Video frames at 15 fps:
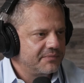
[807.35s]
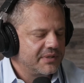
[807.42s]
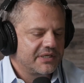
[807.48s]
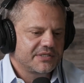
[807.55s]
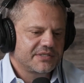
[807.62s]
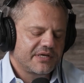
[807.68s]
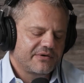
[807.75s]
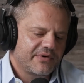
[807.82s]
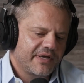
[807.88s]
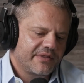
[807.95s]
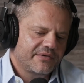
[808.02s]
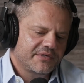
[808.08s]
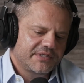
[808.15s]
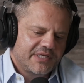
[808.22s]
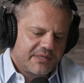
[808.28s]
Because they'd
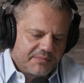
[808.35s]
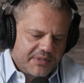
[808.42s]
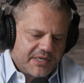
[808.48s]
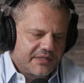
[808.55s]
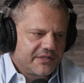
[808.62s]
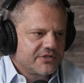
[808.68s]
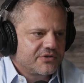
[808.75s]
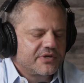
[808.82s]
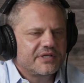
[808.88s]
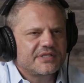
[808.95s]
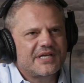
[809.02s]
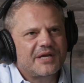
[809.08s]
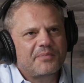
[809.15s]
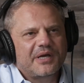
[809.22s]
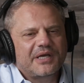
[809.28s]
rather sit behind the screen. It's
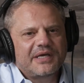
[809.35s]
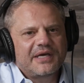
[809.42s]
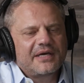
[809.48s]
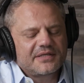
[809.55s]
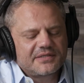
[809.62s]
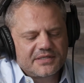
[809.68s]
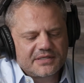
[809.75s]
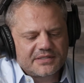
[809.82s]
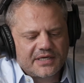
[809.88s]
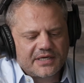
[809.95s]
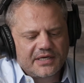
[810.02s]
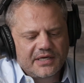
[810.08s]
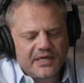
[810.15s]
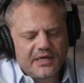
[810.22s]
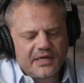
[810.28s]
like my kids. It's
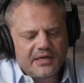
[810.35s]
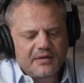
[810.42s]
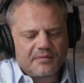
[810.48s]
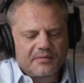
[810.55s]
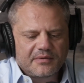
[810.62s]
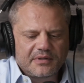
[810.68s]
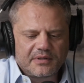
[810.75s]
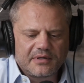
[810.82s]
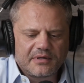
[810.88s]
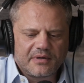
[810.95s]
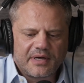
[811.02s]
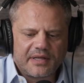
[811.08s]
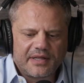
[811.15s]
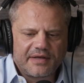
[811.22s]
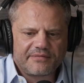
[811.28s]
like,
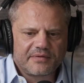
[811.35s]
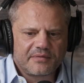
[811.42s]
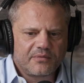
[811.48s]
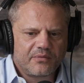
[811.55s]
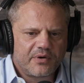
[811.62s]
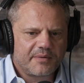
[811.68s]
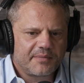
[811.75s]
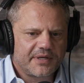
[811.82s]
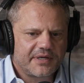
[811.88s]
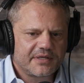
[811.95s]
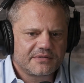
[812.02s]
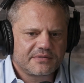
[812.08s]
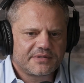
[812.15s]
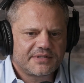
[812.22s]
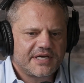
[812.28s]
I'll have one of my
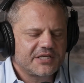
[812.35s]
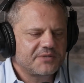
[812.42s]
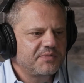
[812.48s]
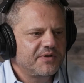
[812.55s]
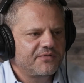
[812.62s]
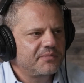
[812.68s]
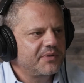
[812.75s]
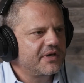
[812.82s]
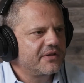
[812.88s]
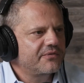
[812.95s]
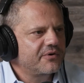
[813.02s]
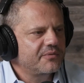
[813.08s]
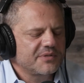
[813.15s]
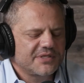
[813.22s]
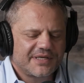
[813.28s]
kids will text me from the other
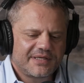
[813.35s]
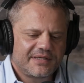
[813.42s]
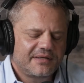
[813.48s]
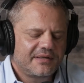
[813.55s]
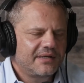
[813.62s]
room. It's like,